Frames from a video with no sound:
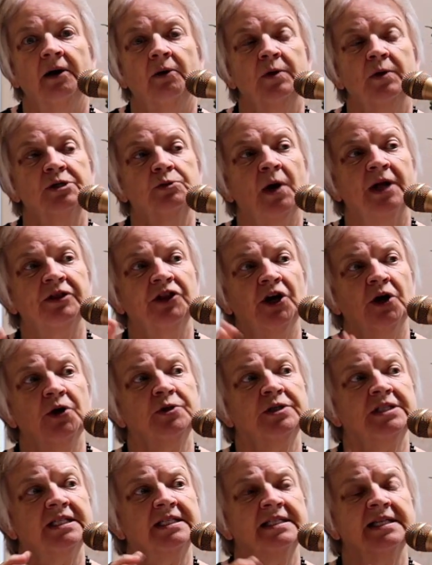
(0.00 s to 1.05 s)
was what
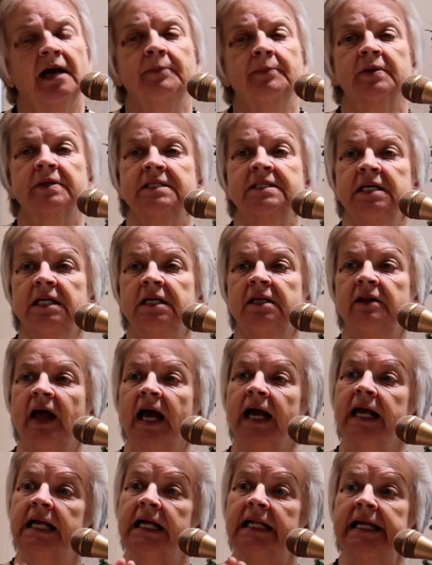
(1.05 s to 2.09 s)
those disciples needed.
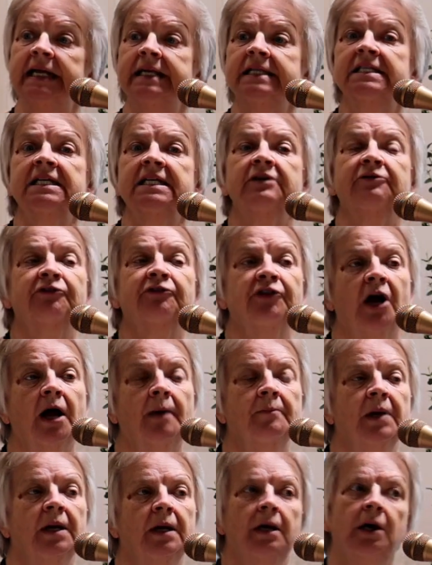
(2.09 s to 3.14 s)
That cleansing
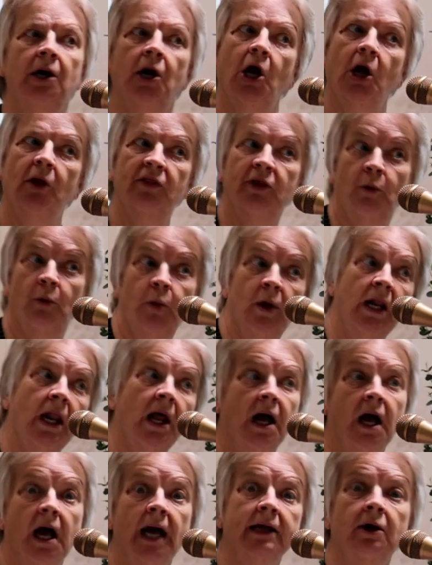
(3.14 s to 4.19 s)
from the will
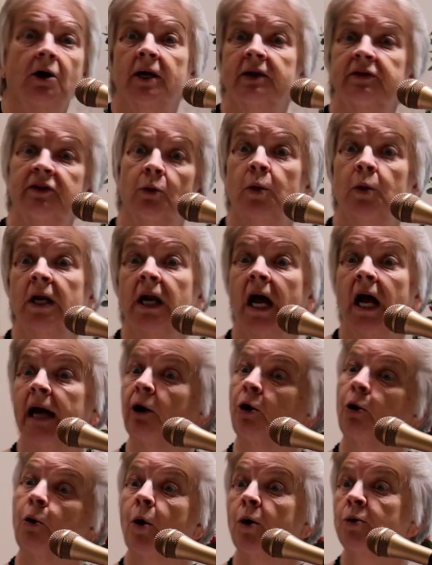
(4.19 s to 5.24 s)
I call it the will
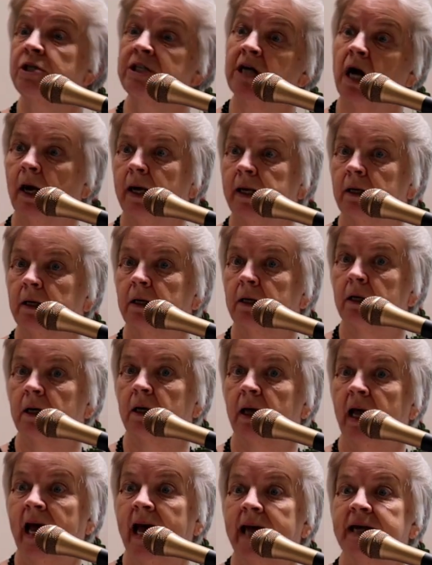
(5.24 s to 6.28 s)
I or won't I
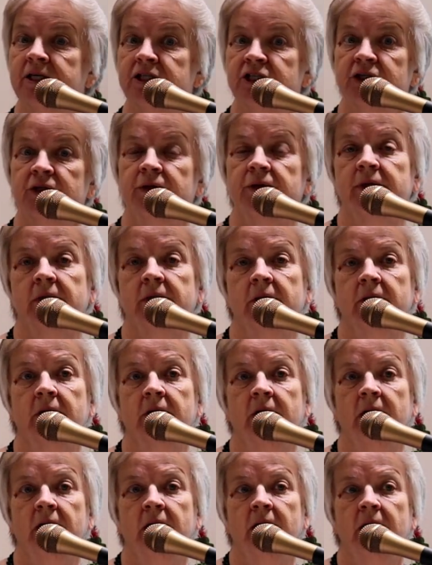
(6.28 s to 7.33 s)
attitude.
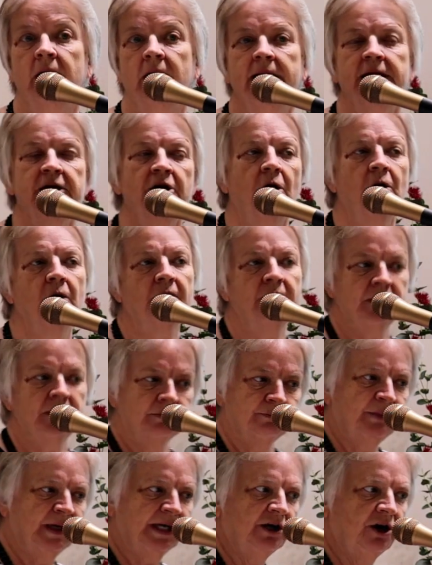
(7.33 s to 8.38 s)
You know,
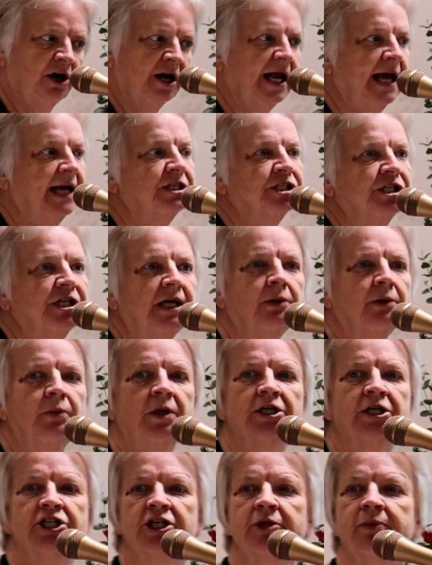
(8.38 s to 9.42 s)
picking on Ange again,
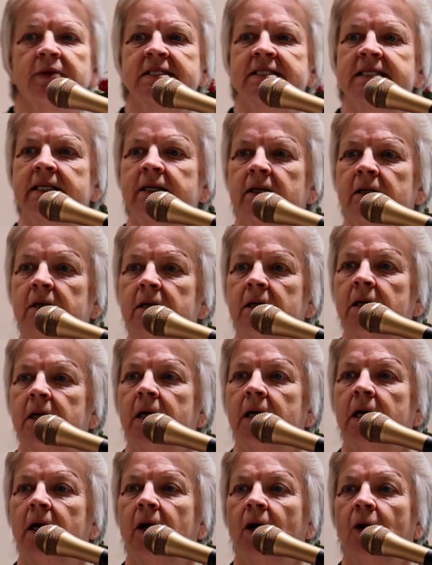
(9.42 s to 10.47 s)
when she was little,
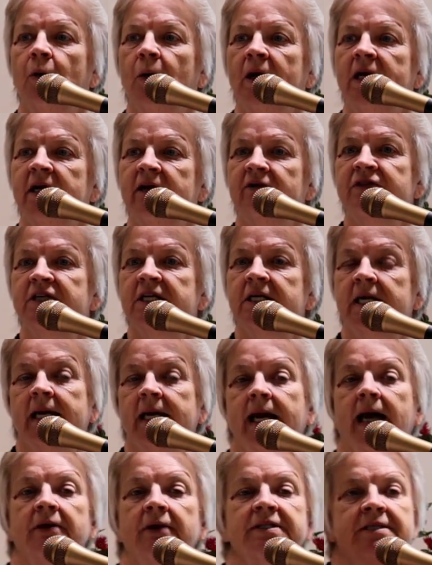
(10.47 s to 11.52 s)
we lived in a
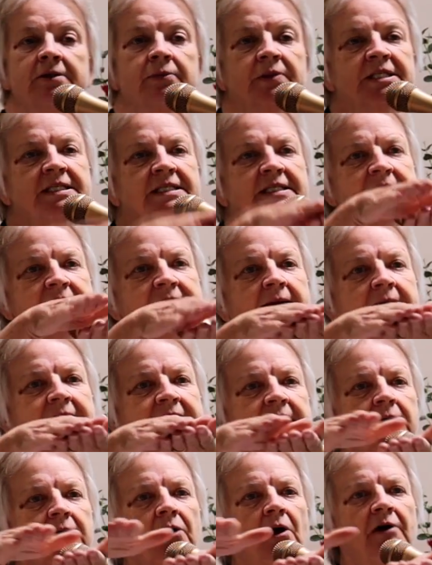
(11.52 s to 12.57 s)
house that was set
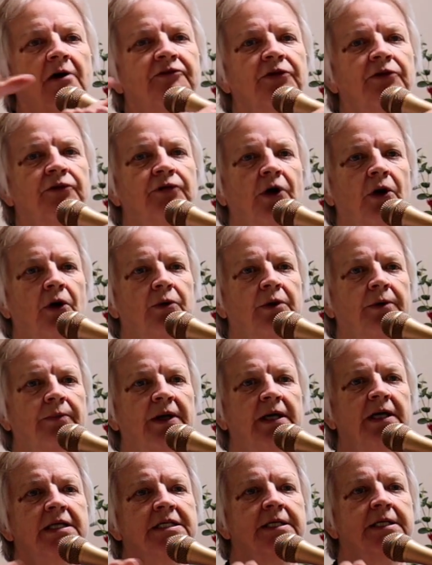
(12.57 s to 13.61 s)
down off the road a
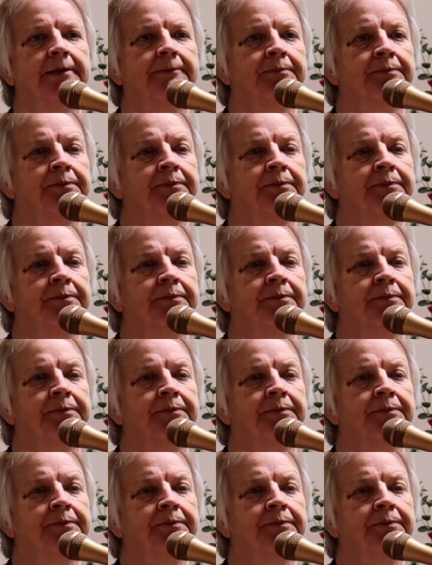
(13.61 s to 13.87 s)
bit.